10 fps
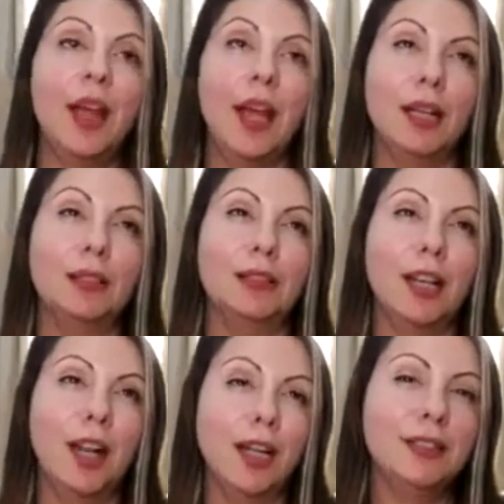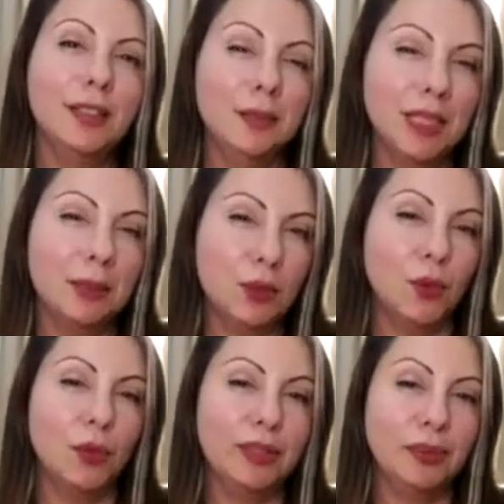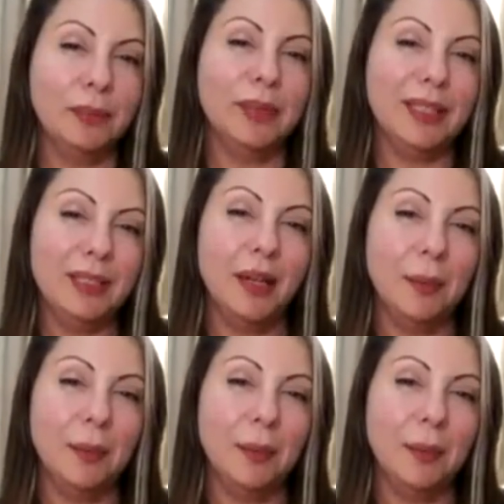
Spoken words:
And I sometimes call it a media